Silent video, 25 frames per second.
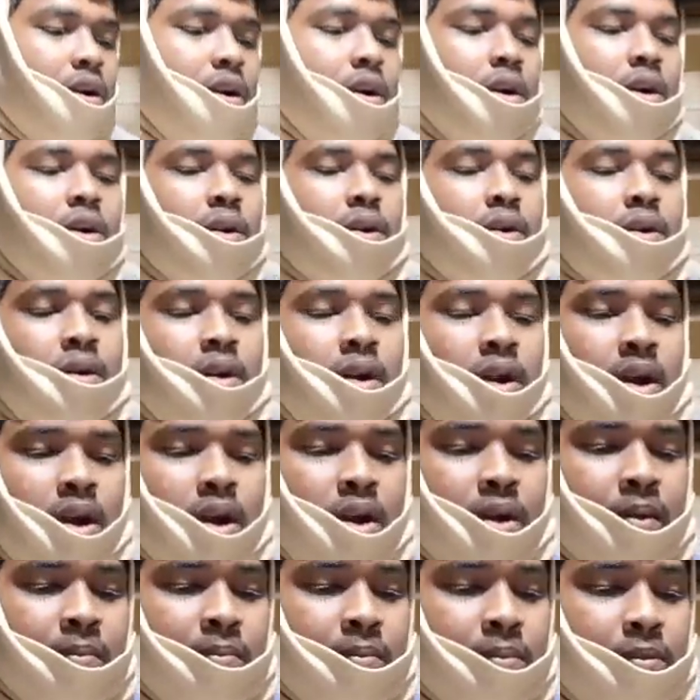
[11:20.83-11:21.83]
Oh,
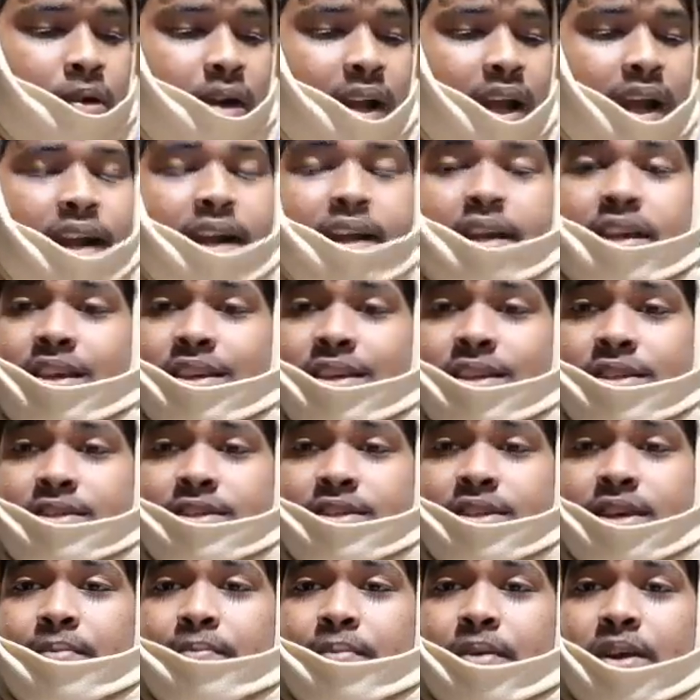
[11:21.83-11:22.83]
molarity is
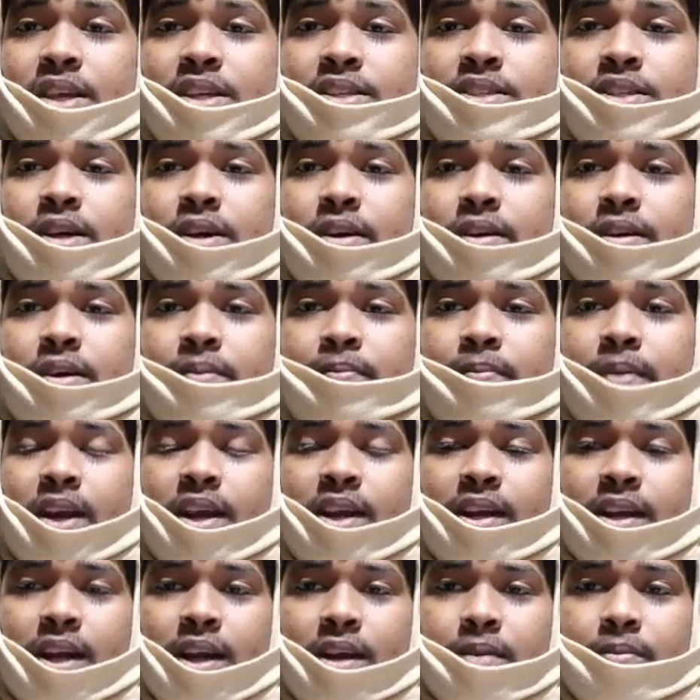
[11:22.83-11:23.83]
temperature
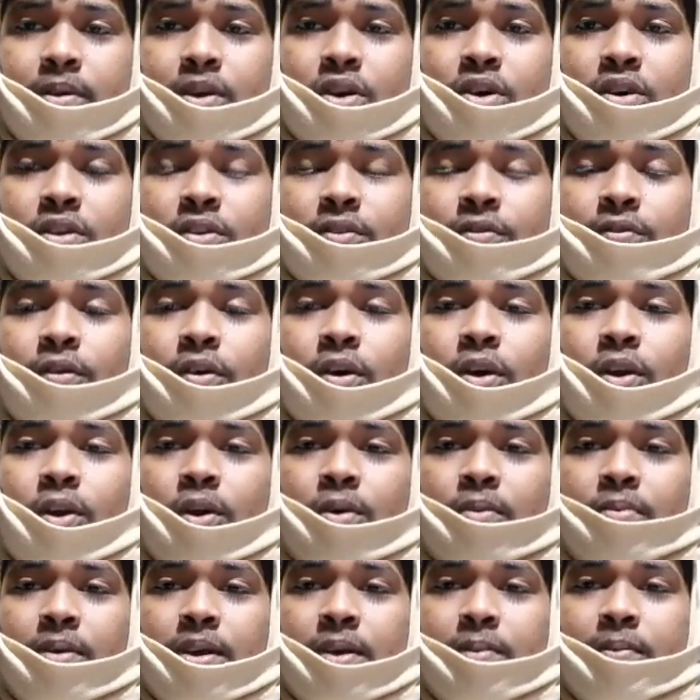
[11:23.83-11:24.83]
dependent because
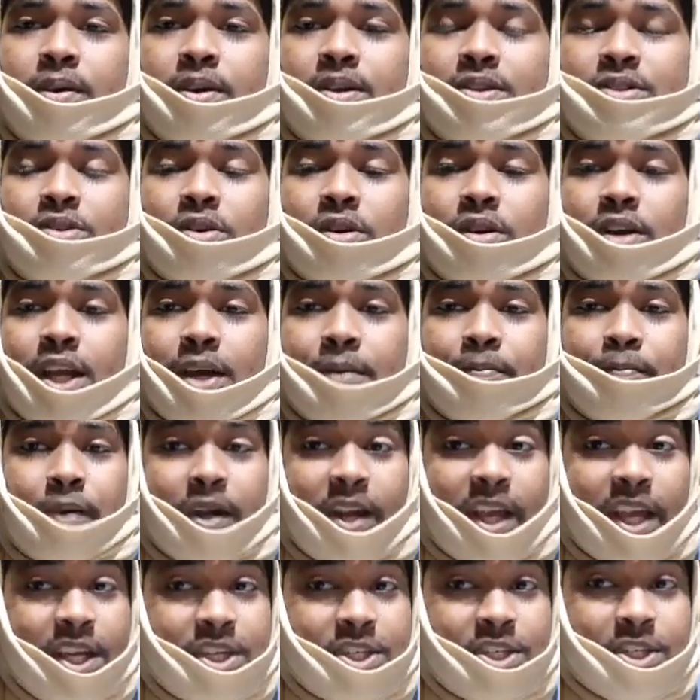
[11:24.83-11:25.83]
volume depends on
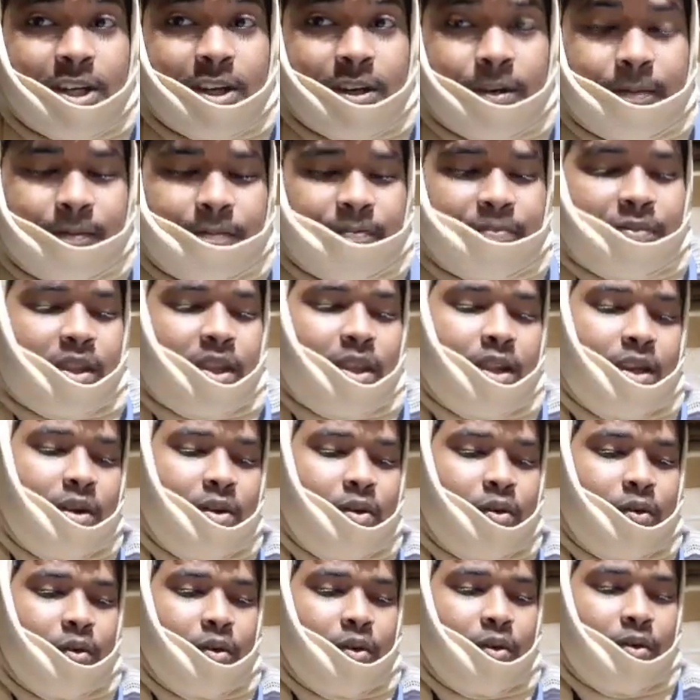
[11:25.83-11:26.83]
temperature.
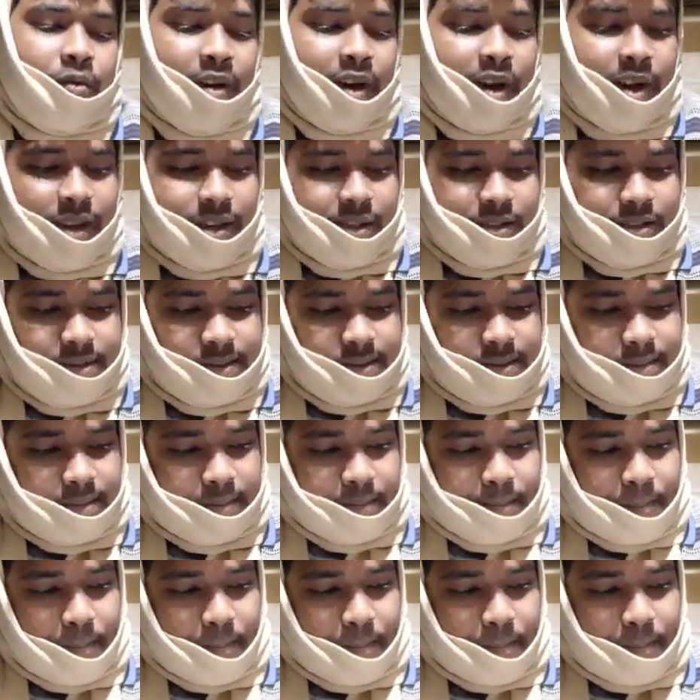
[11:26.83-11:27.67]
Whereas